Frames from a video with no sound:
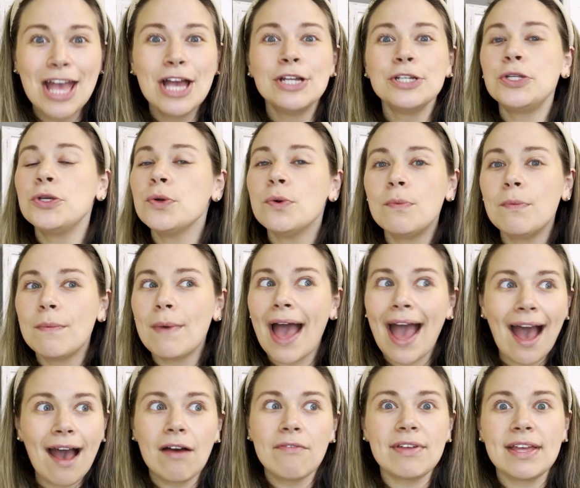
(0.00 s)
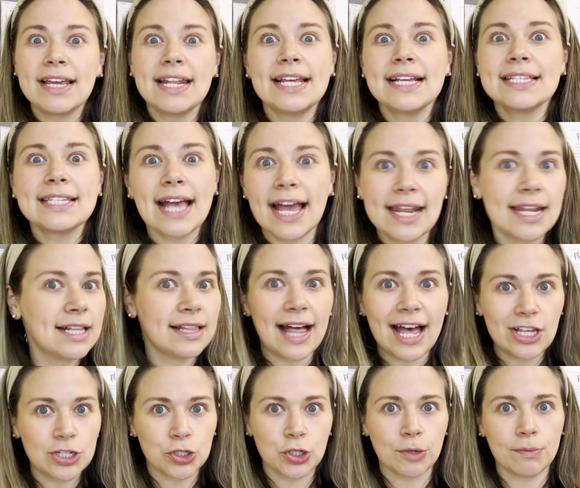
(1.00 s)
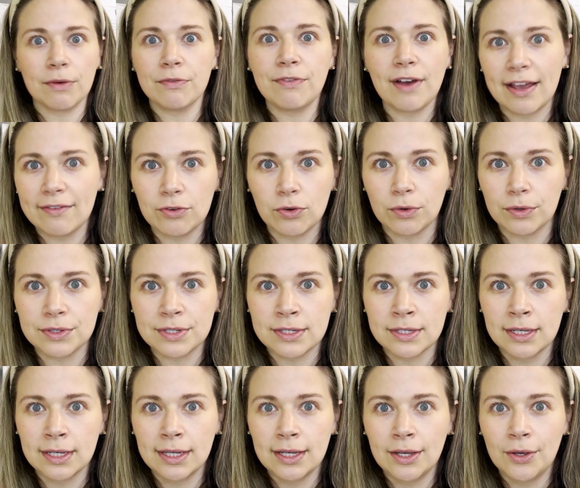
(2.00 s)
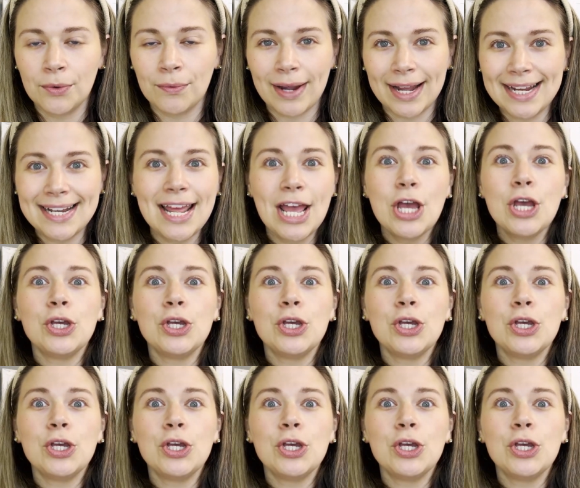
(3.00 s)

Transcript: to have an excited classroom of 5-year-olds, right?